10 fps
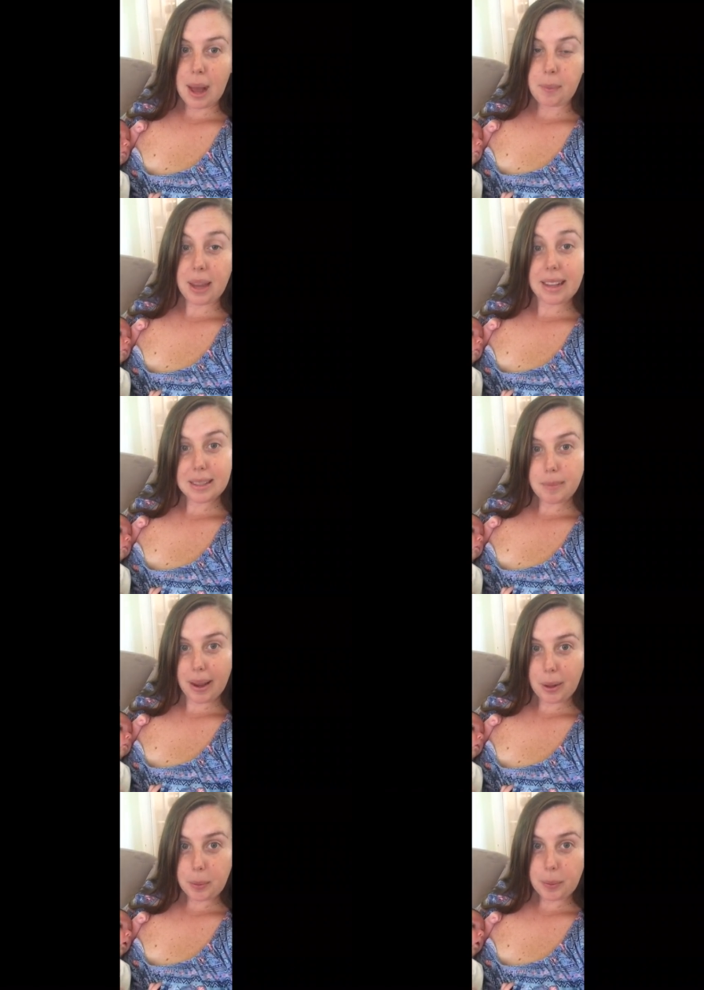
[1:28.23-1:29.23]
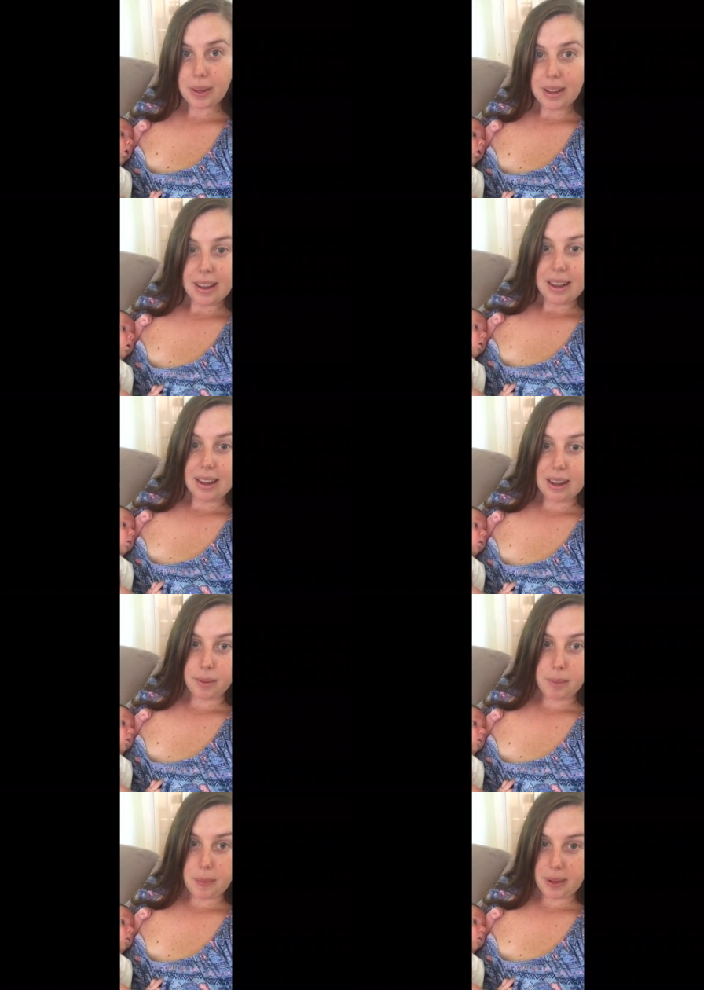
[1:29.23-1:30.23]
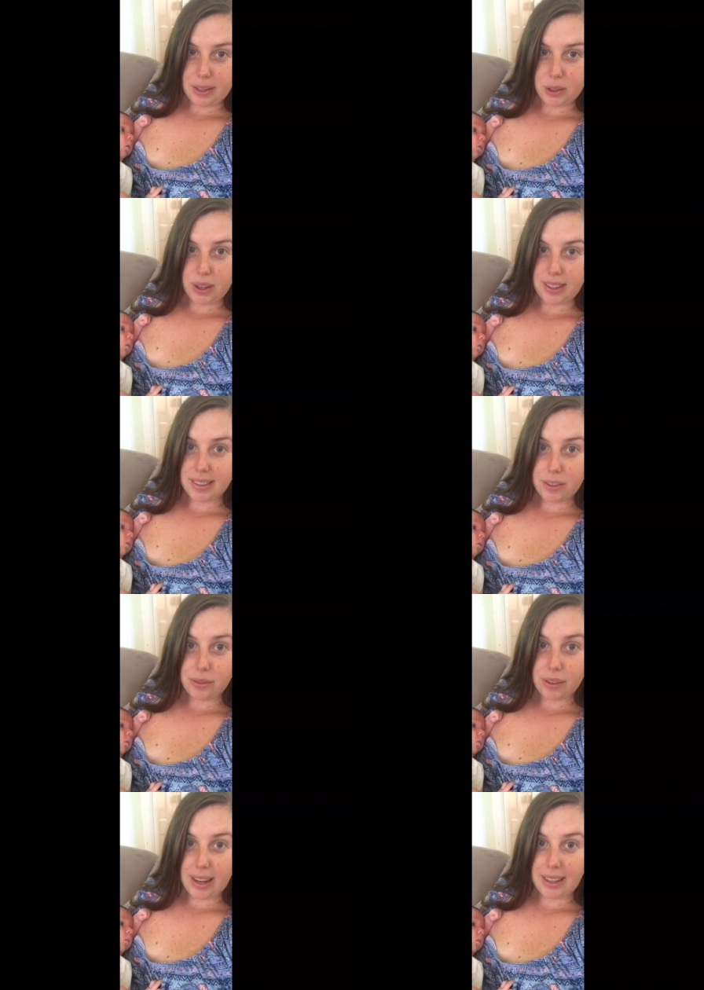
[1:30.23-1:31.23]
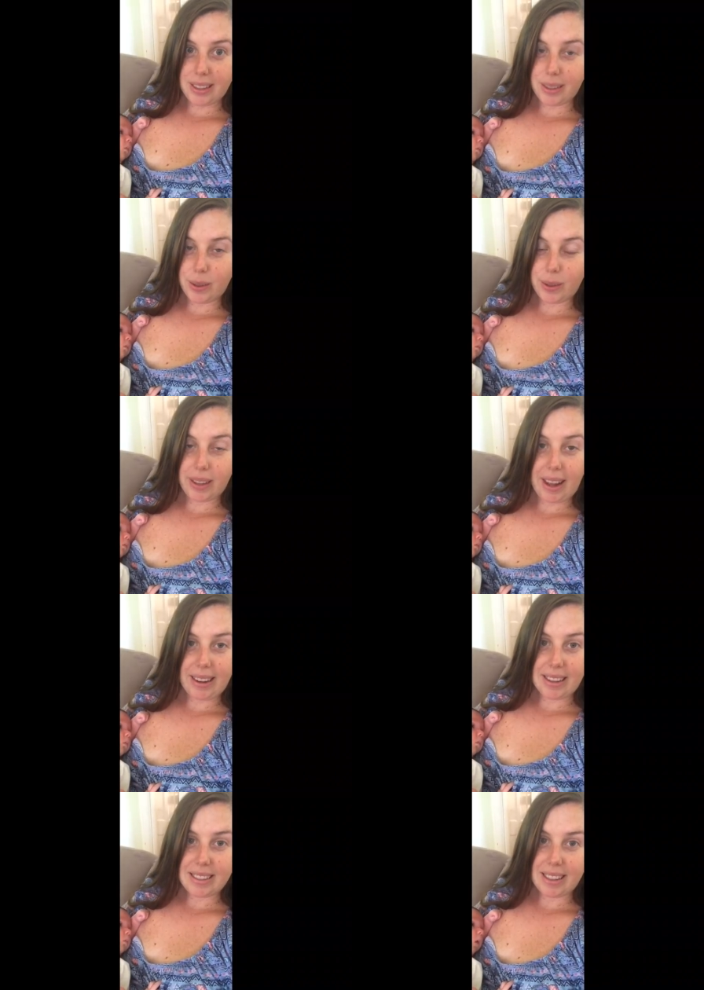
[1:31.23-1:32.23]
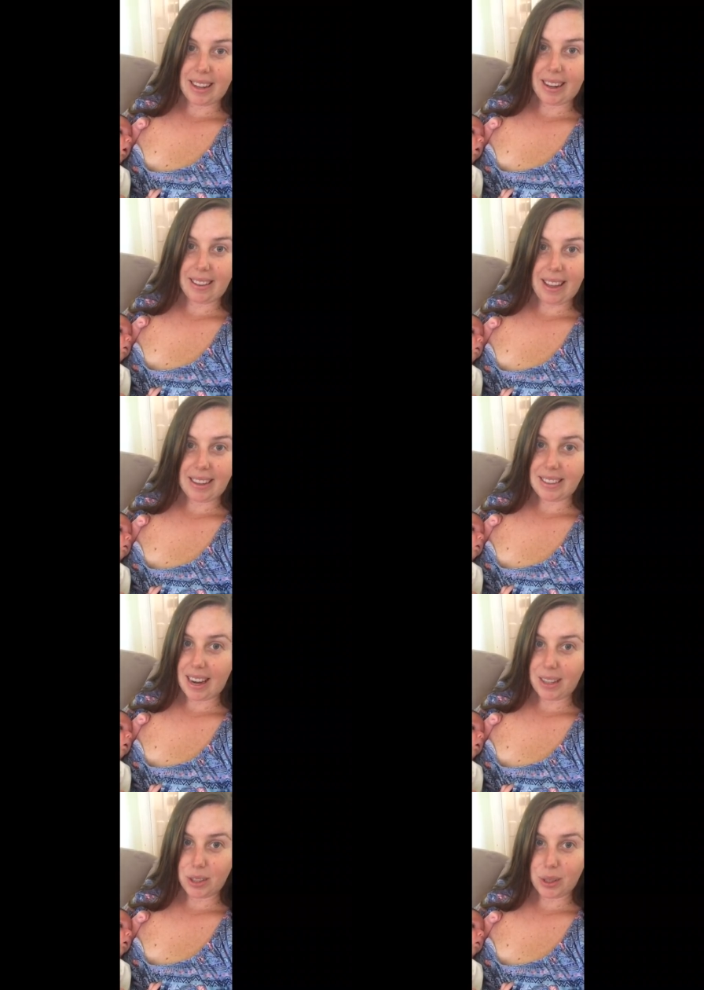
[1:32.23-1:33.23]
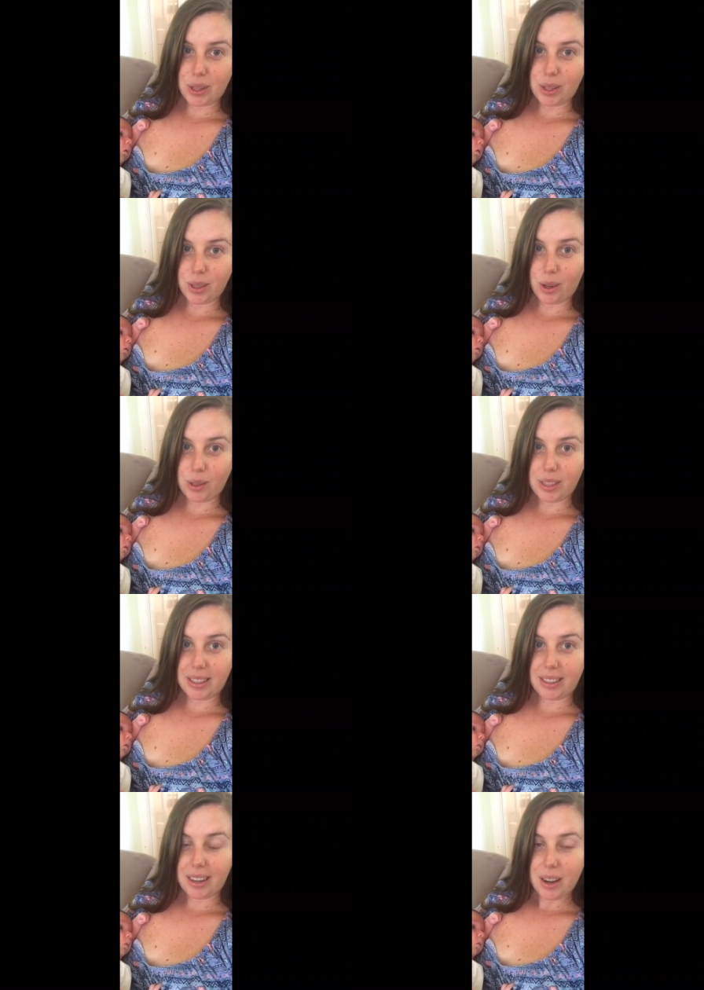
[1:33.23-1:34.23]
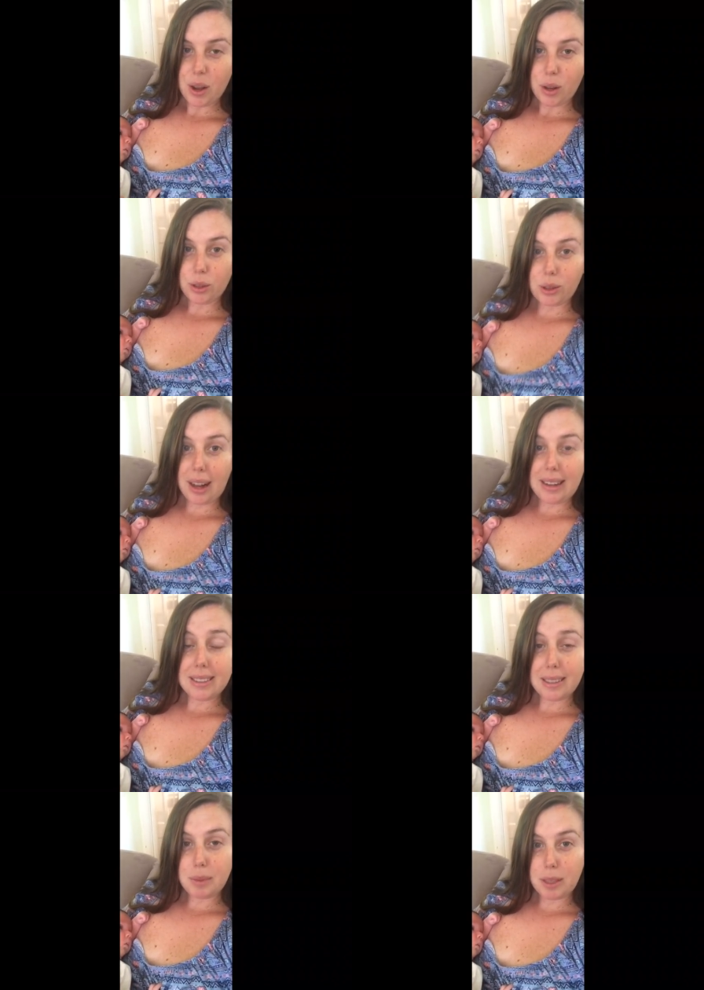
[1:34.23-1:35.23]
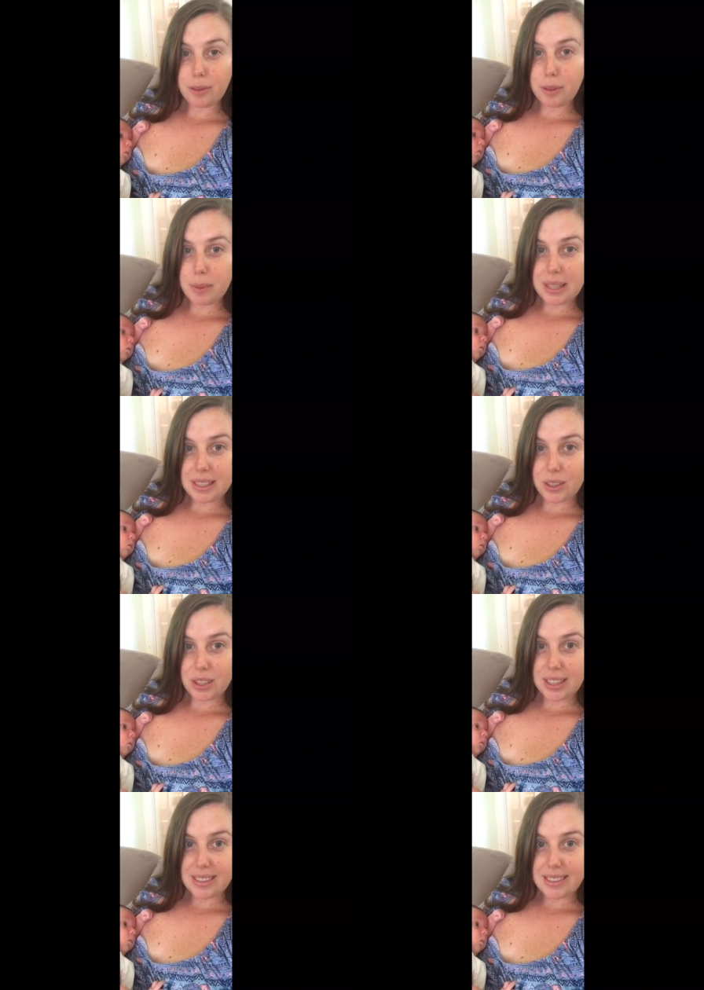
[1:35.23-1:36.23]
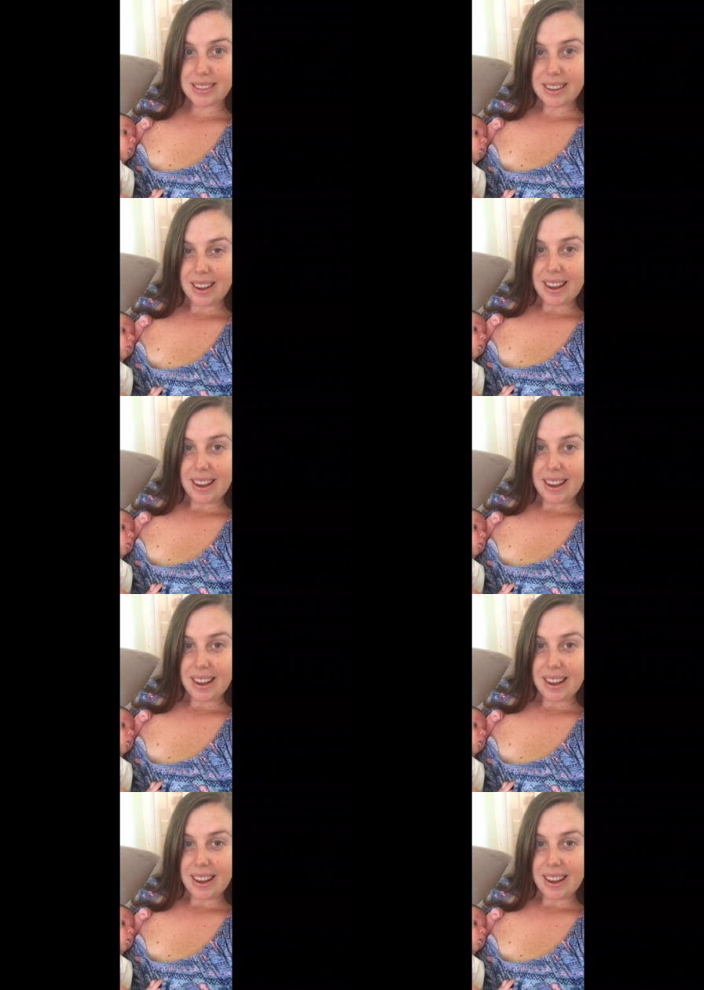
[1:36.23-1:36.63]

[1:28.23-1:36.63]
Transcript: um, get some help. Uh, maybe a trusted friend, or like I said, a lactation consultant. Try some different positions,